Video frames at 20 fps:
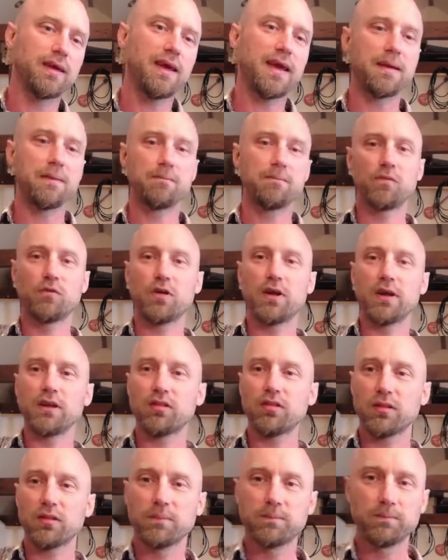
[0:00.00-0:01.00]
Okay,
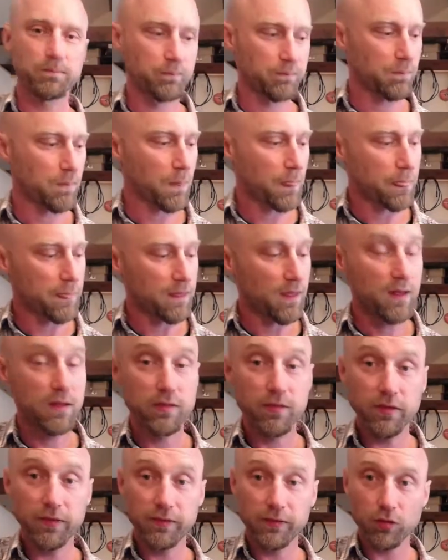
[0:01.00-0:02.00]
right.
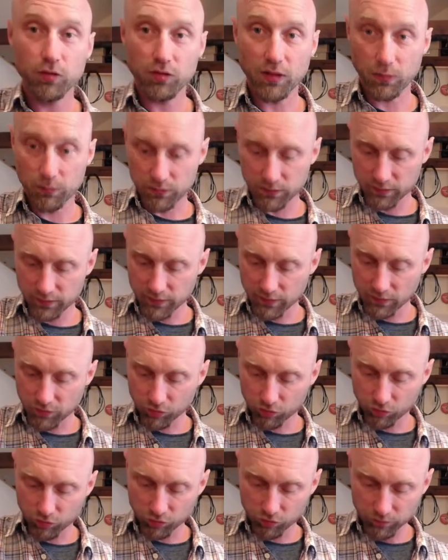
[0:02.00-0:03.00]
This should sound like
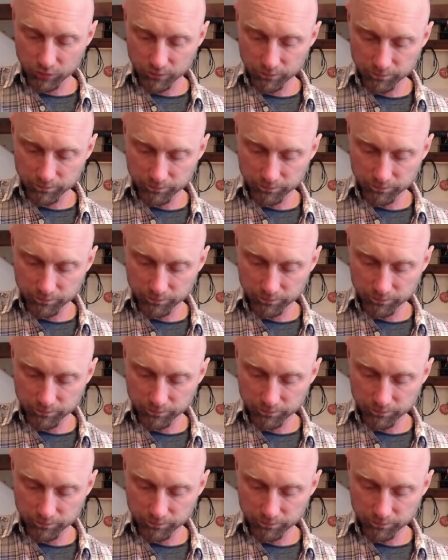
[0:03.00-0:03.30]
this.